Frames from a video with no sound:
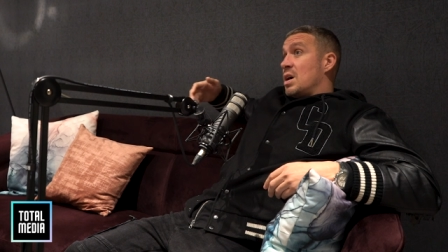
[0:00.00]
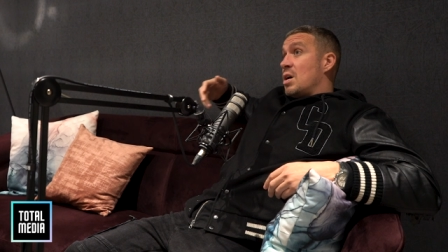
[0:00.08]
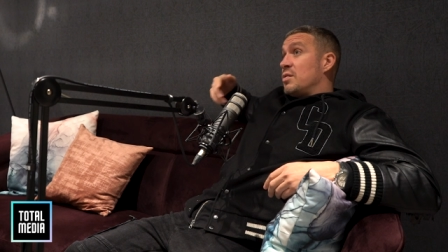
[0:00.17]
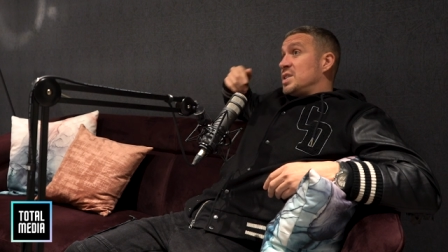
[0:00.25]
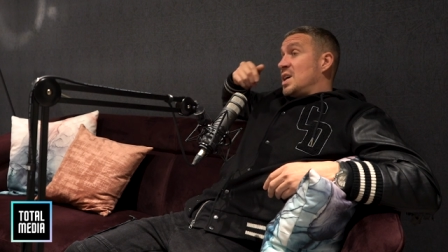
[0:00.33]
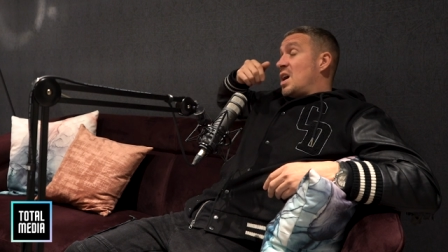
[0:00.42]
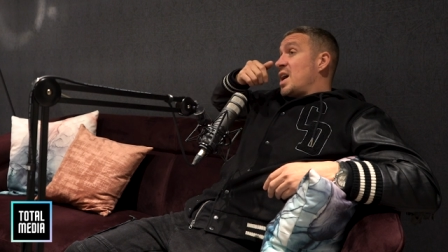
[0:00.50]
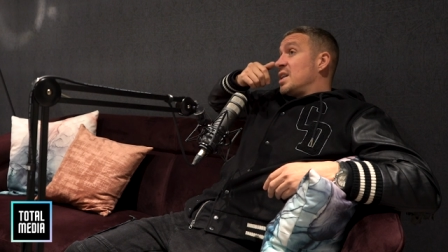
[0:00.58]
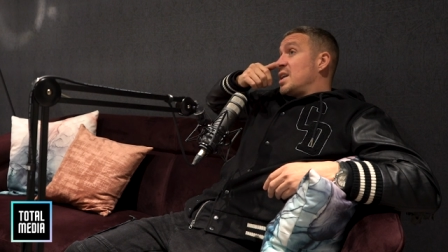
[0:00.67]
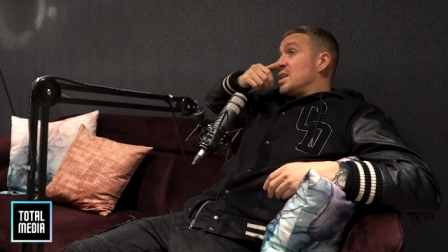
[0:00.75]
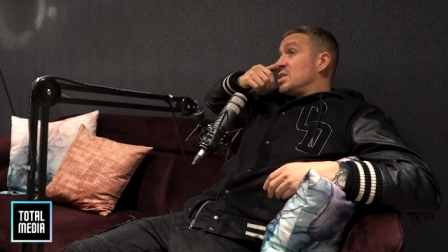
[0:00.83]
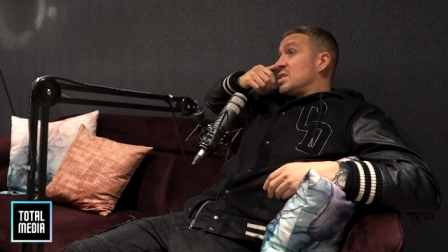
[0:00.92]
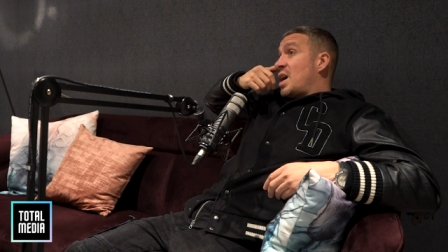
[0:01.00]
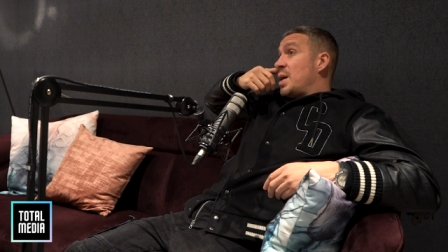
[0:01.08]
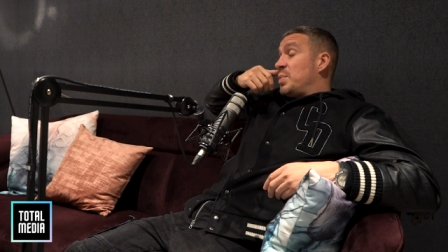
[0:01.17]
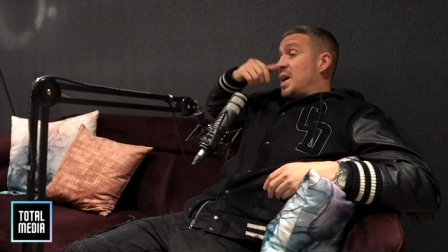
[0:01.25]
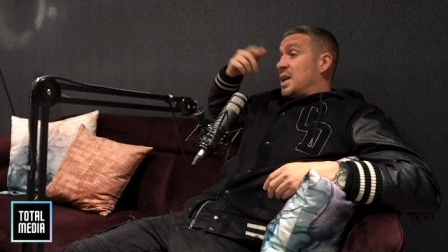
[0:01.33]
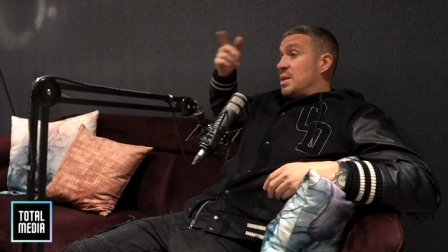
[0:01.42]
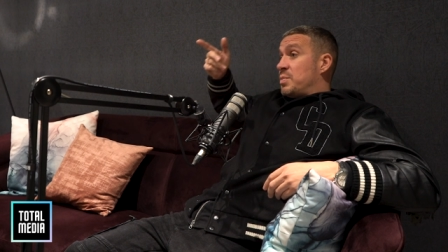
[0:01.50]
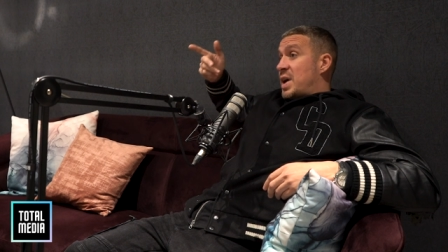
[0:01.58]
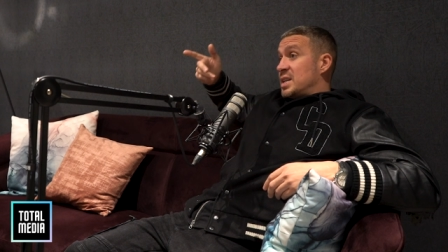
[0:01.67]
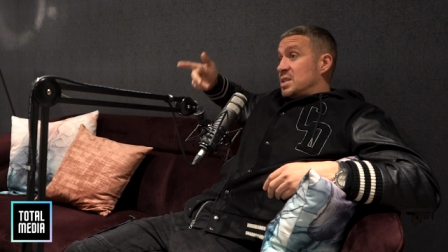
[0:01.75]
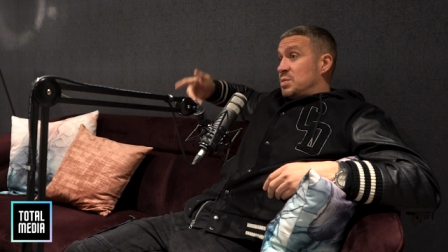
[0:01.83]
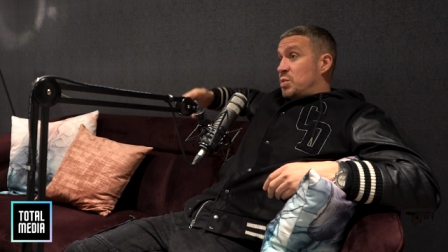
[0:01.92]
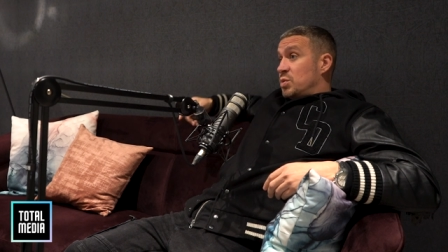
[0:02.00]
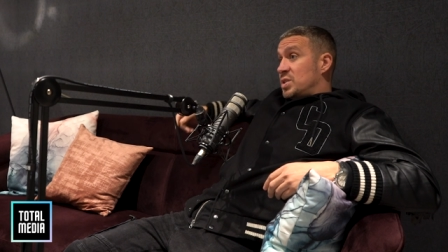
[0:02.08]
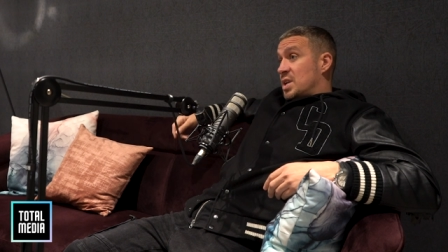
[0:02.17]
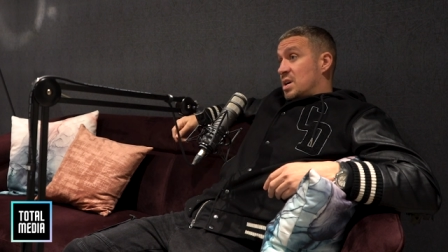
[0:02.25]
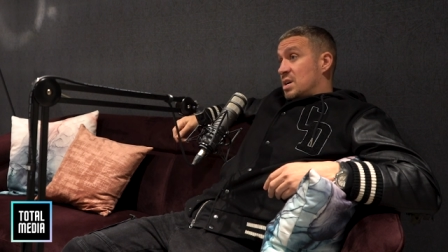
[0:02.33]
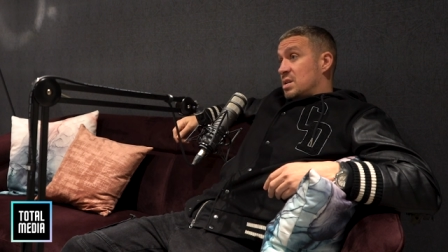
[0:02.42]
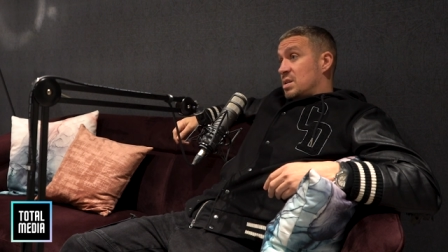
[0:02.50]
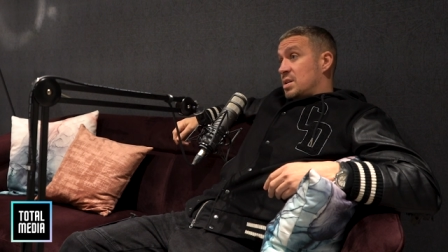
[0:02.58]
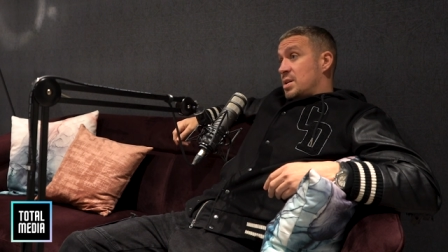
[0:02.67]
obviously I then started playing at Batsy Sports Centre.